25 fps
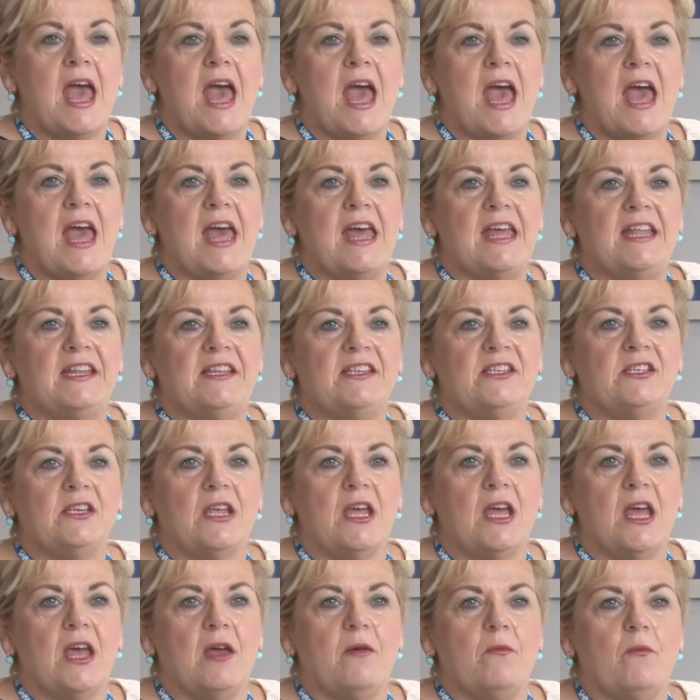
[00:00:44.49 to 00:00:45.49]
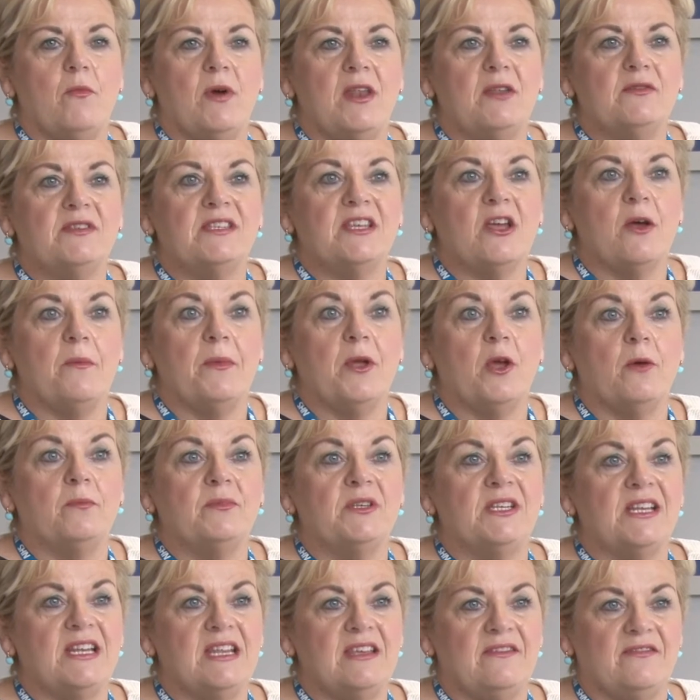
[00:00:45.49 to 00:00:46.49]
And when I was coming up
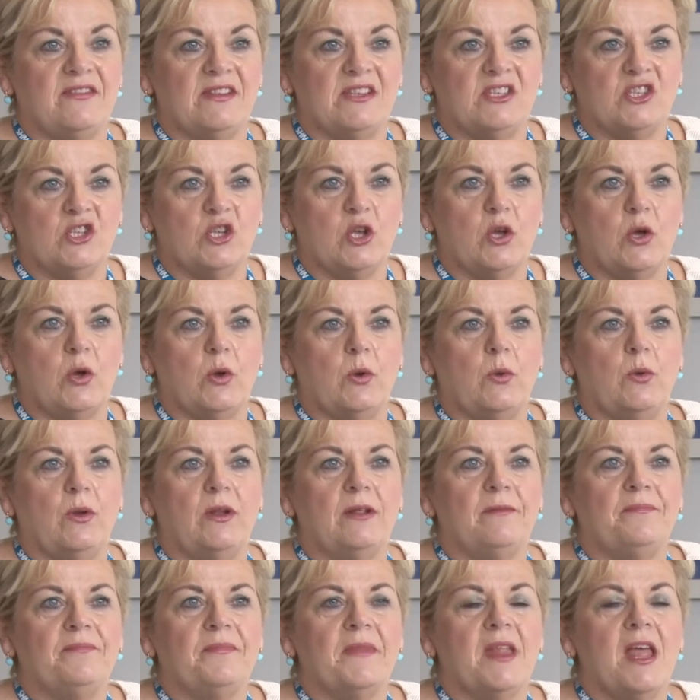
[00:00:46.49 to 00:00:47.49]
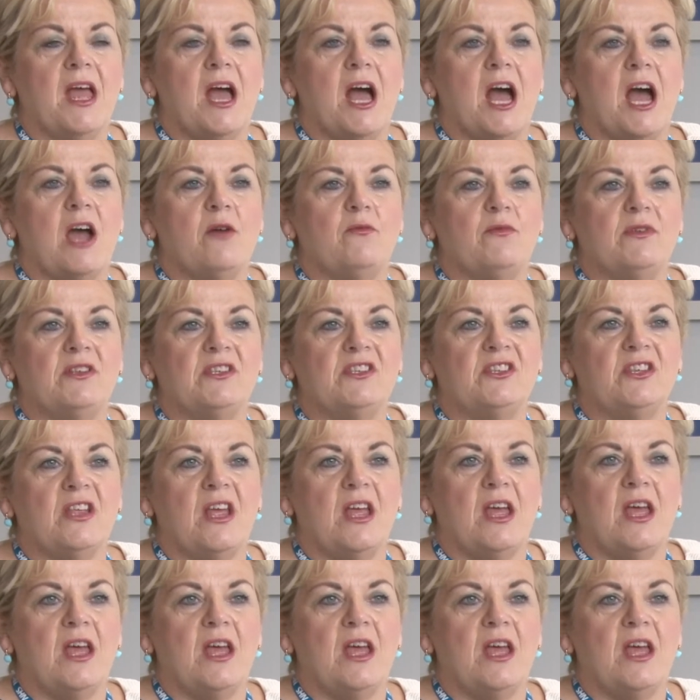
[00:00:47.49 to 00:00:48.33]
to leaving school, I was